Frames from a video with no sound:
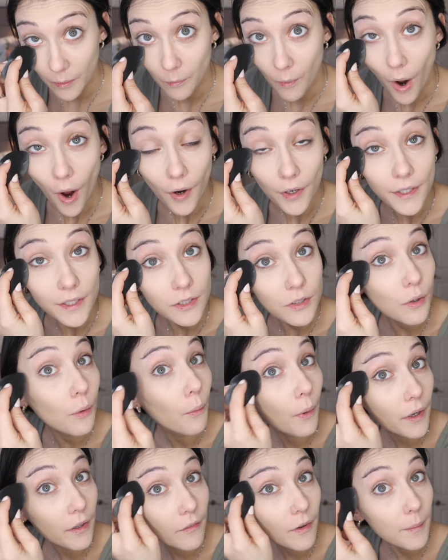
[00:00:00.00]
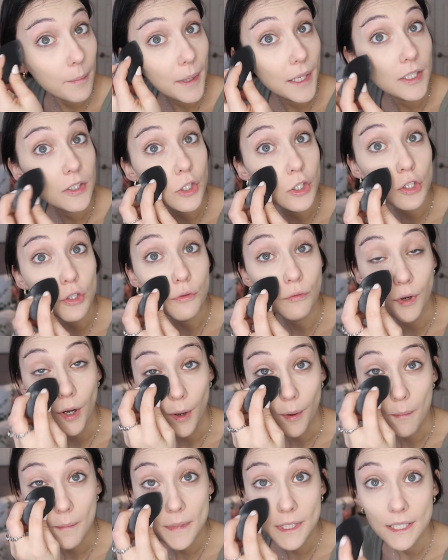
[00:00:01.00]
walk into one of our patients'
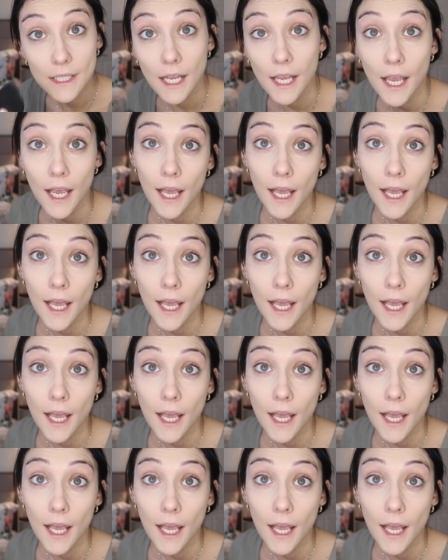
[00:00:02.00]
rooms.